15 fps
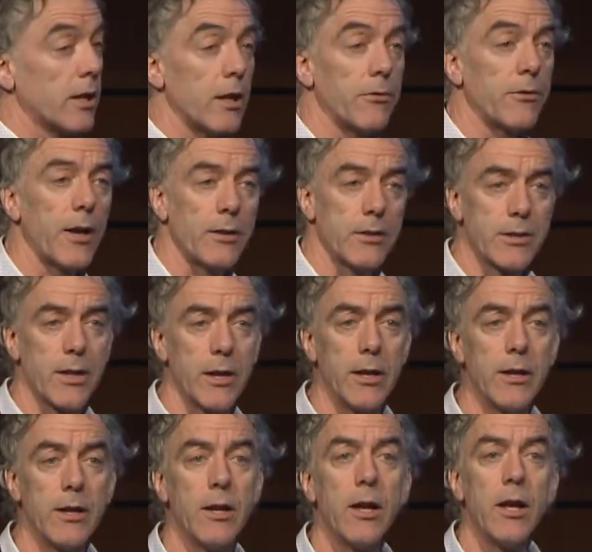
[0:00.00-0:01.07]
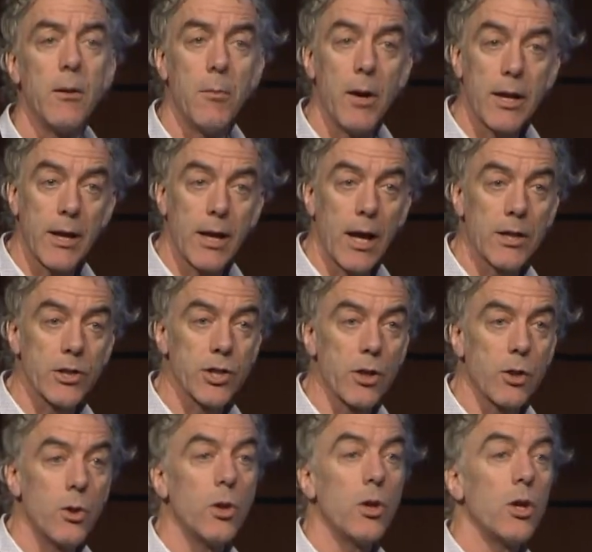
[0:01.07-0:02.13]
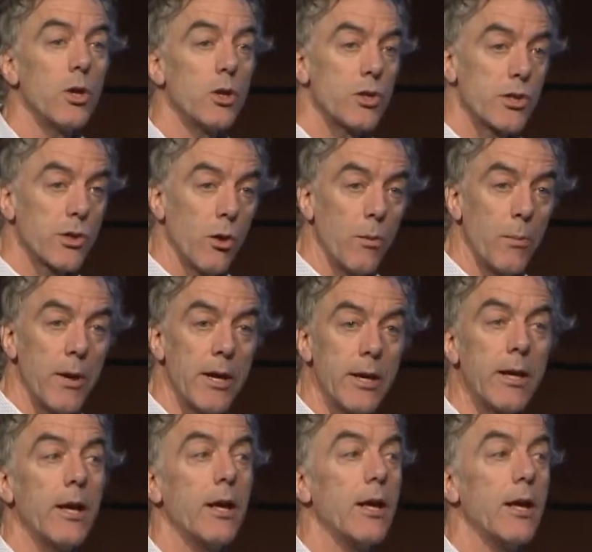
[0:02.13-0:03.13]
left-hand side. Michelangelo, So Big,